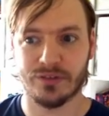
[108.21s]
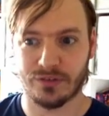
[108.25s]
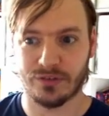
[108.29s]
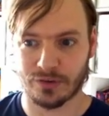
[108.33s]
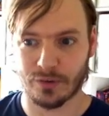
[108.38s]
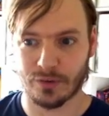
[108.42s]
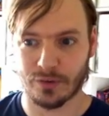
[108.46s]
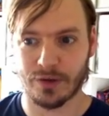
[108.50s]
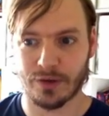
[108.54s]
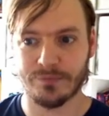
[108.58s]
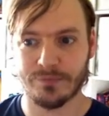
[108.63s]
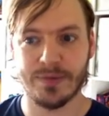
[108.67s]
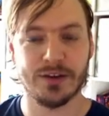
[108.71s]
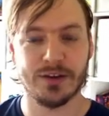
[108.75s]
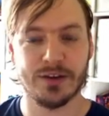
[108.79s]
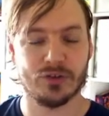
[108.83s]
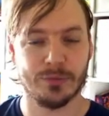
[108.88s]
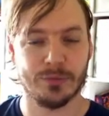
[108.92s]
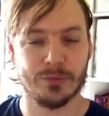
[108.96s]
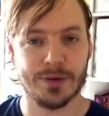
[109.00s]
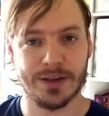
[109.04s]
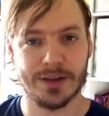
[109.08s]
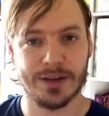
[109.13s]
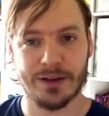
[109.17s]
so I've made
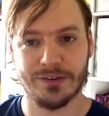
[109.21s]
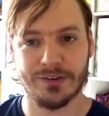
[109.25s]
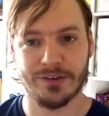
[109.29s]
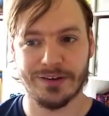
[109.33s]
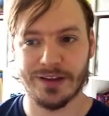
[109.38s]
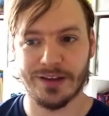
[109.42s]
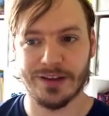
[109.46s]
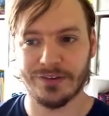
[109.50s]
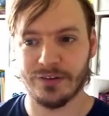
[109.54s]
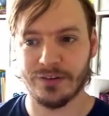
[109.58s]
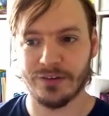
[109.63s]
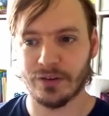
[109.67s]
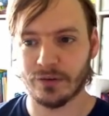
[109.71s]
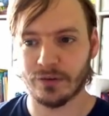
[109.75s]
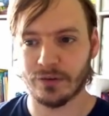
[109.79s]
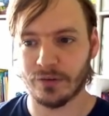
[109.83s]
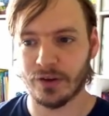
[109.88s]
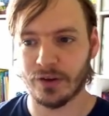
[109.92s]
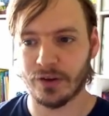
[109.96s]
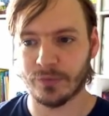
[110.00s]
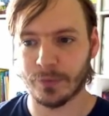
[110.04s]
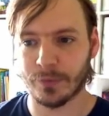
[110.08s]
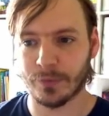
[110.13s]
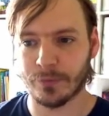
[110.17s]
sure my calculator is in
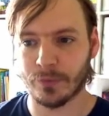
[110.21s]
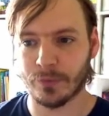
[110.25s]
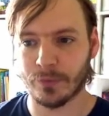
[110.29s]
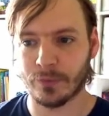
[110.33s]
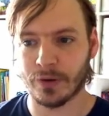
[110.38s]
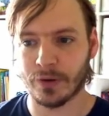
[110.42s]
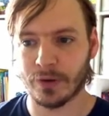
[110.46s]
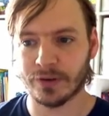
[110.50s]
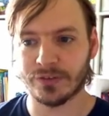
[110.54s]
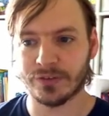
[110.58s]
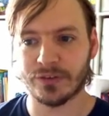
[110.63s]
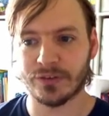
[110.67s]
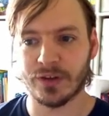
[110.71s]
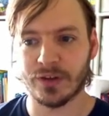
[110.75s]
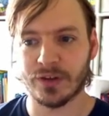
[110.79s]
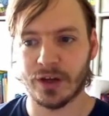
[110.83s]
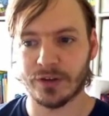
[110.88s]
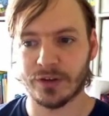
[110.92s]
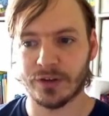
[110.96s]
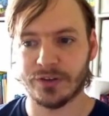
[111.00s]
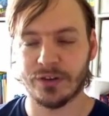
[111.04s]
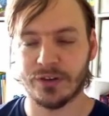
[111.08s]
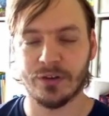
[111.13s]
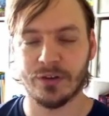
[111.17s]
degrees before I
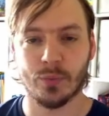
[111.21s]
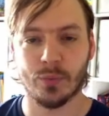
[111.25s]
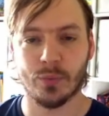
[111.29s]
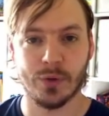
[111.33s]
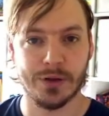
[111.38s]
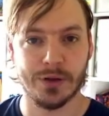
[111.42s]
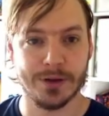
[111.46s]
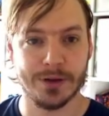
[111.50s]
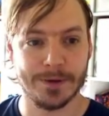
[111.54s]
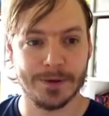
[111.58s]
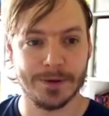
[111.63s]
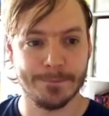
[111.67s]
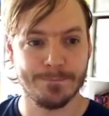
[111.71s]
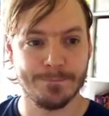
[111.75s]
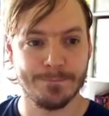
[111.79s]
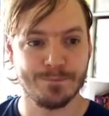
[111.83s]
started the work.